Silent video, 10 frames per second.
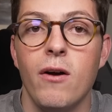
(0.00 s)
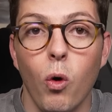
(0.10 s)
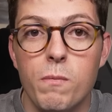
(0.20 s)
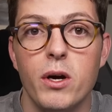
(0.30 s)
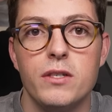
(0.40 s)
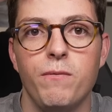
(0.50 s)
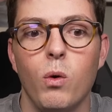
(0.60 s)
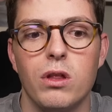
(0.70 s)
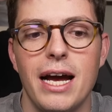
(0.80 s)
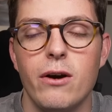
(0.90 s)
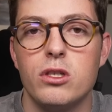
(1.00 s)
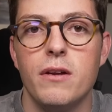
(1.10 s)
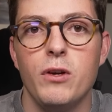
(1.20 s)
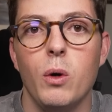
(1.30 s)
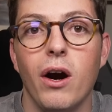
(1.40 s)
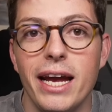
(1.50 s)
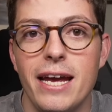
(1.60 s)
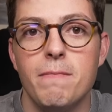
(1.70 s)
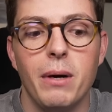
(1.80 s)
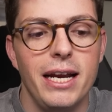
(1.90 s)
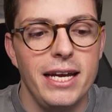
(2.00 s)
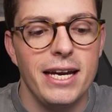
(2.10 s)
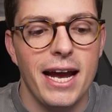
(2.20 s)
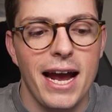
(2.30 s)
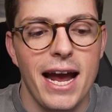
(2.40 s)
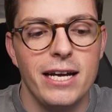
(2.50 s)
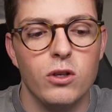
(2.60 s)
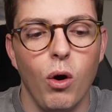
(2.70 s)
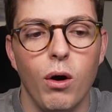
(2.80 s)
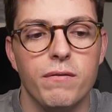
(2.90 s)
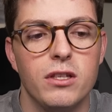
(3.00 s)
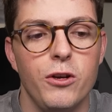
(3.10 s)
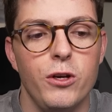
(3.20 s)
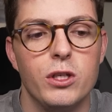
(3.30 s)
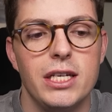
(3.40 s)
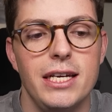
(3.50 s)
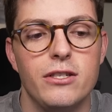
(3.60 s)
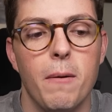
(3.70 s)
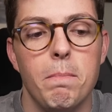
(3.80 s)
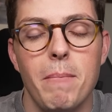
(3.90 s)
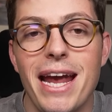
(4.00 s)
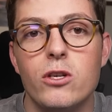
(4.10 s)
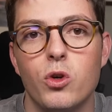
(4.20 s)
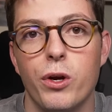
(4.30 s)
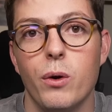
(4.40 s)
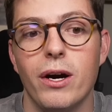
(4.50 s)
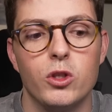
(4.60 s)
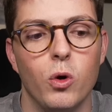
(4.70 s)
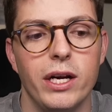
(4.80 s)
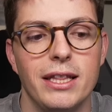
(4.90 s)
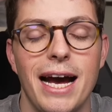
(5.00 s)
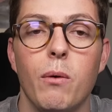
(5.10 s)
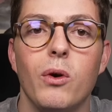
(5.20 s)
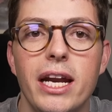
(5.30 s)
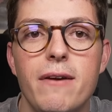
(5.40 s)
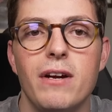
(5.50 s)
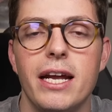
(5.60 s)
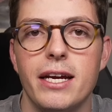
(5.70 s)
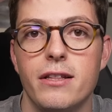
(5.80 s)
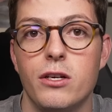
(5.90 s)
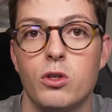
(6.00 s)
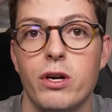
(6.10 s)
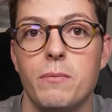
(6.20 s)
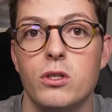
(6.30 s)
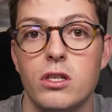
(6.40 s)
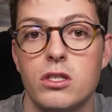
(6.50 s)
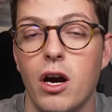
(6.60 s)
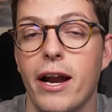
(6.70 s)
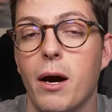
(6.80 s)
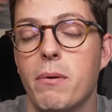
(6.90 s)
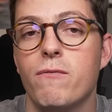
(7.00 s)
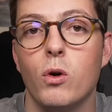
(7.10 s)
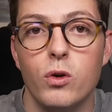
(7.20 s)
Almost 4,000 of you are in my league ahead of the new season. Make sure you are joining that. We'll leave a link in the description to sign up if you're